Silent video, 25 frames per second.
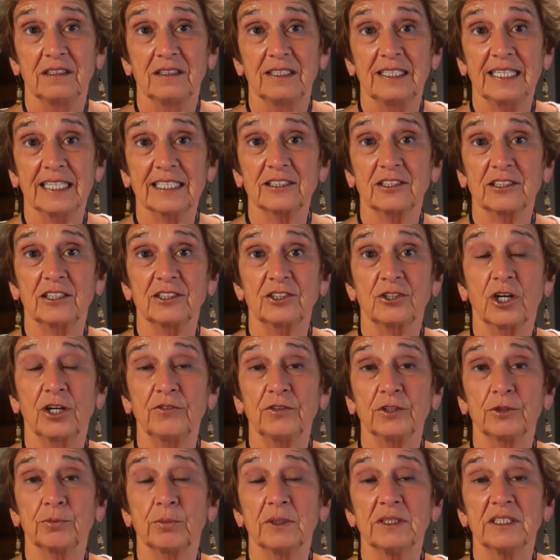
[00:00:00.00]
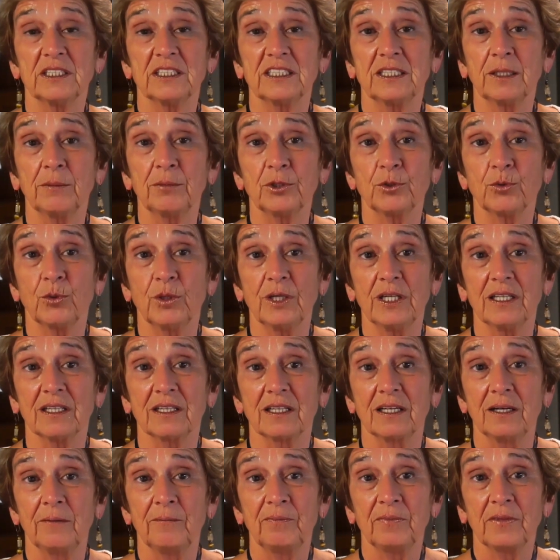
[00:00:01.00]
Tax loss harvest by December 20th.
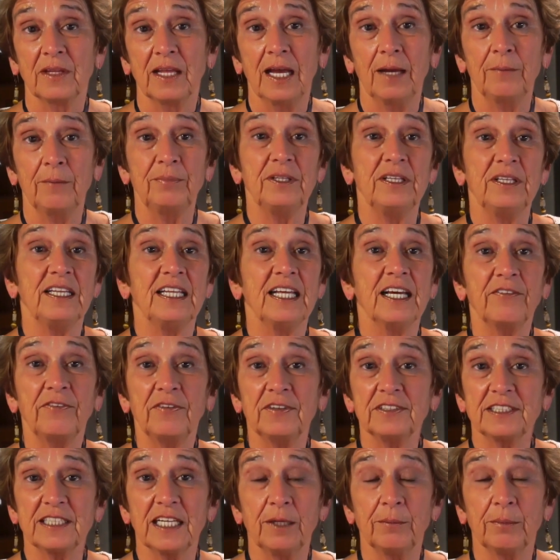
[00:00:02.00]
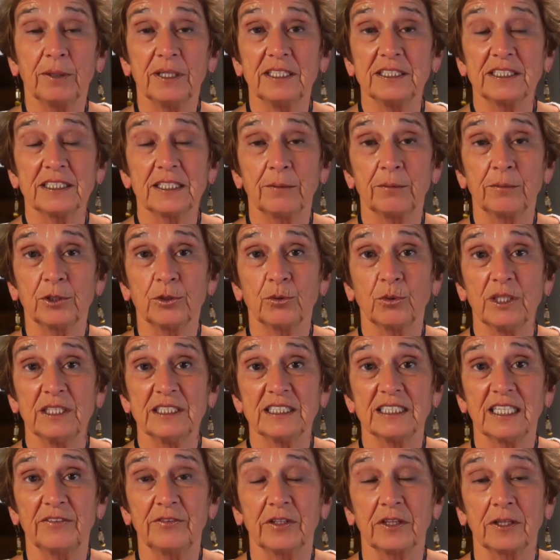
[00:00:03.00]
Empty the FSA by December
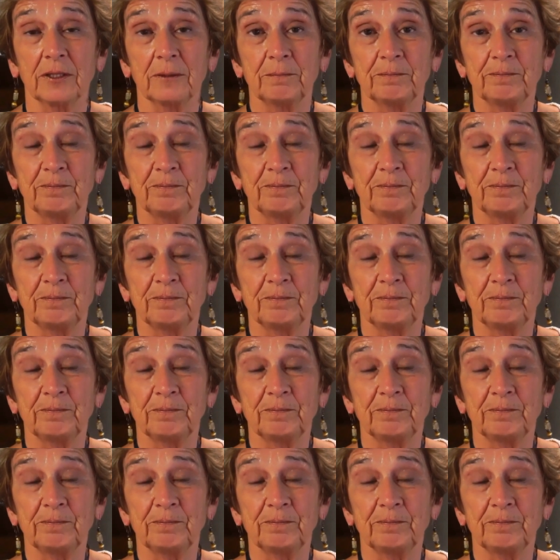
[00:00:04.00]
27th.